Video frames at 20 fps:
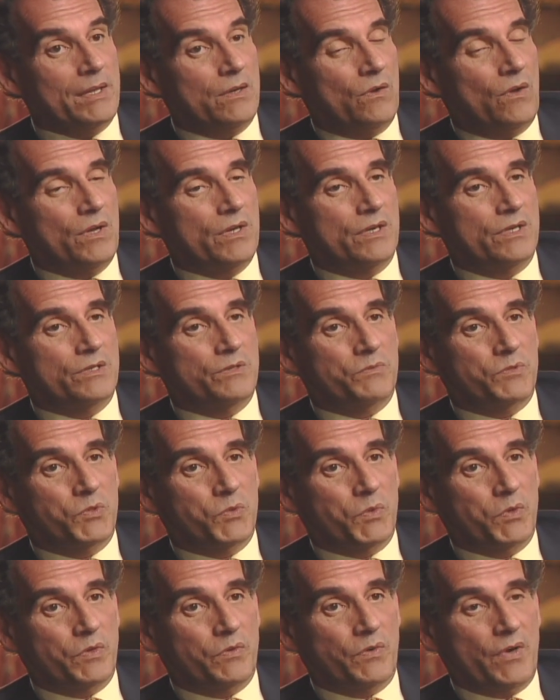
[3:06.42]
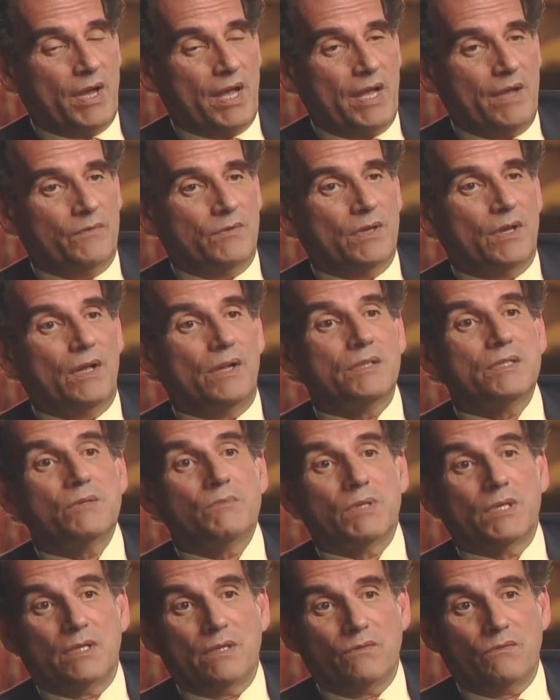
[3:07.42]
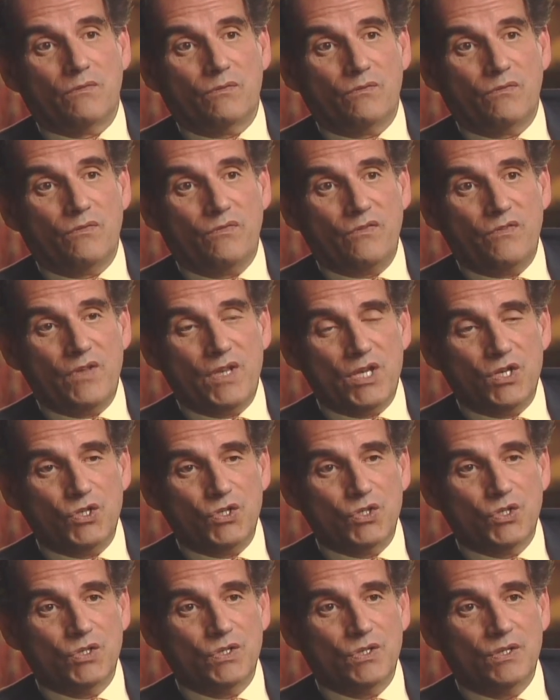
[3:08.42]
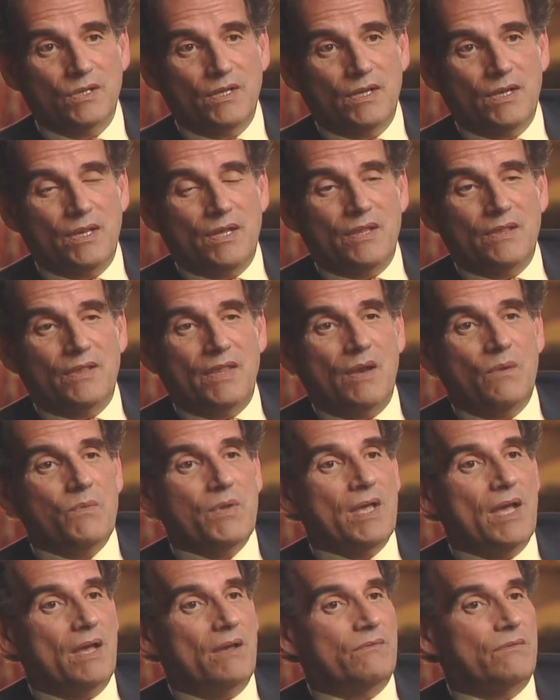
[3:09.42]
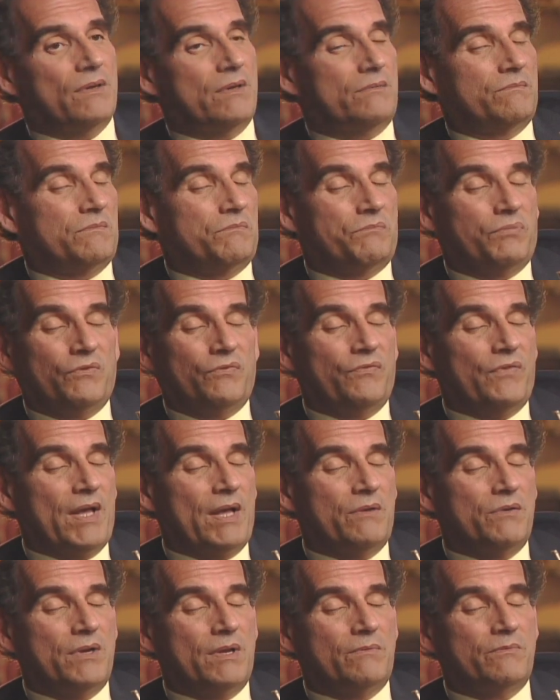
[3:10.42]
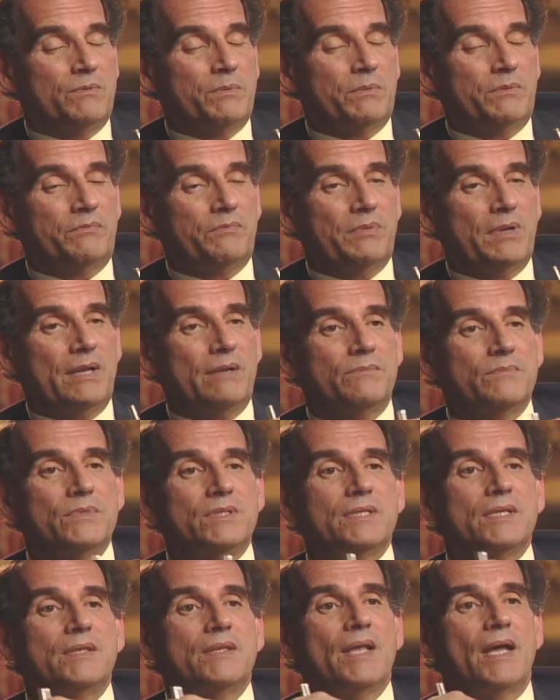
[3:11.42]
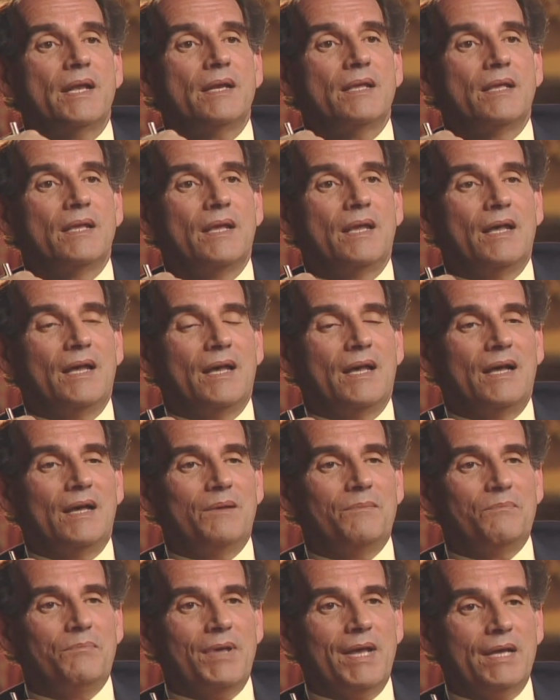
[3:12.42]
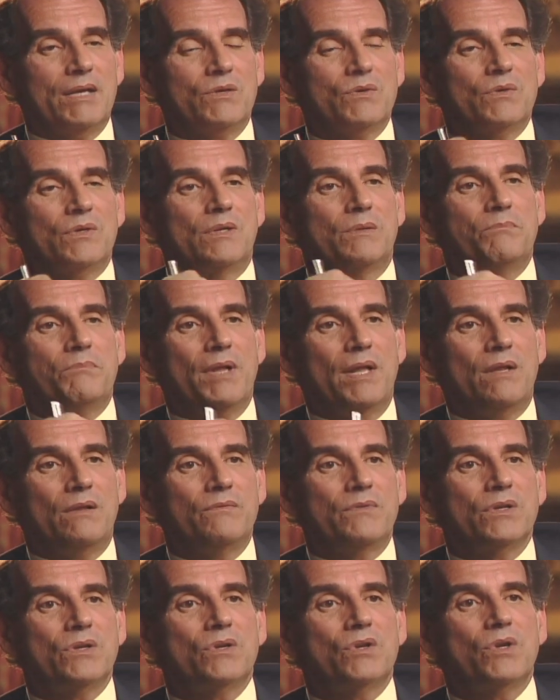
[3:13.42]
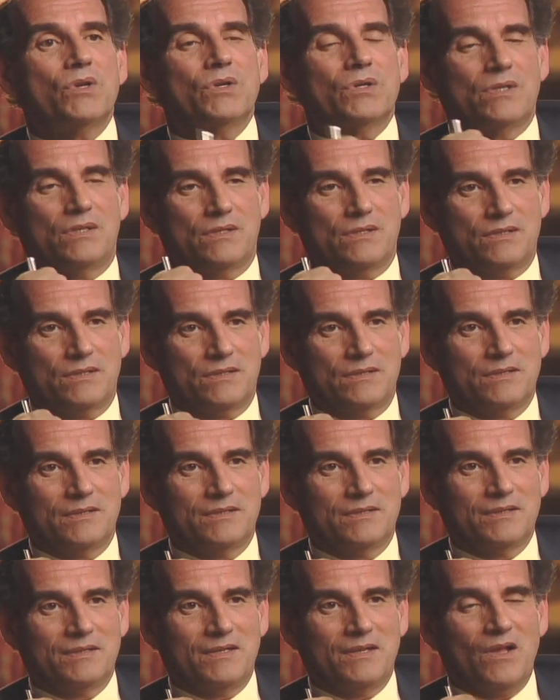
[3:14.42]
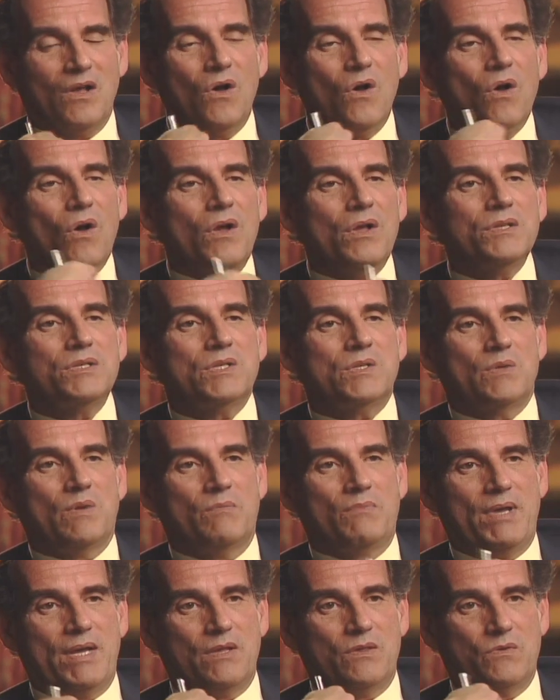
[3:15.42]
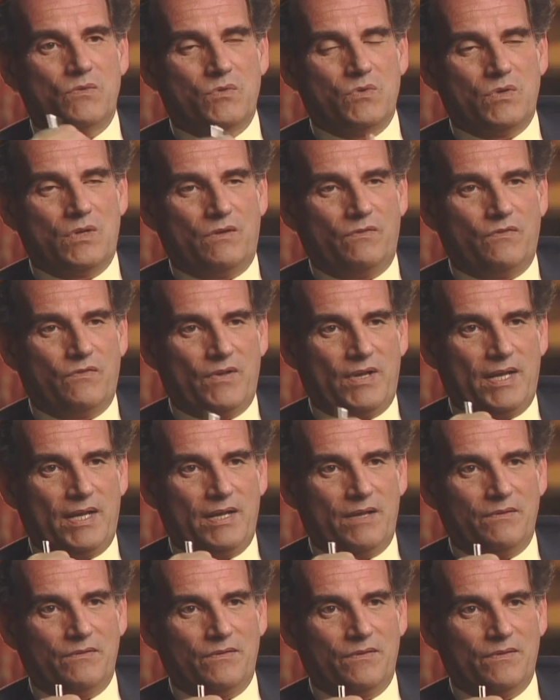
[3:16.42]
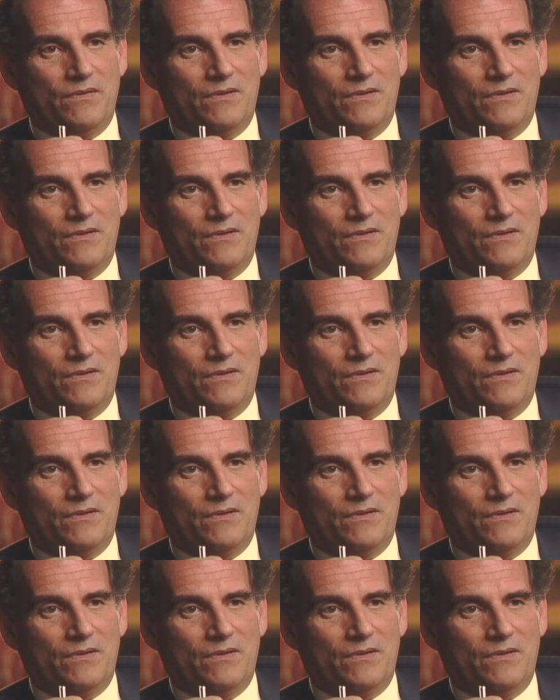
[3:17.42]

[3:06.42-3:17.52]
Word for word: organisms were derived ultimately from fish, then we have a profound number of problems in that pectoral and pelvic girdles also obey the rule of 5.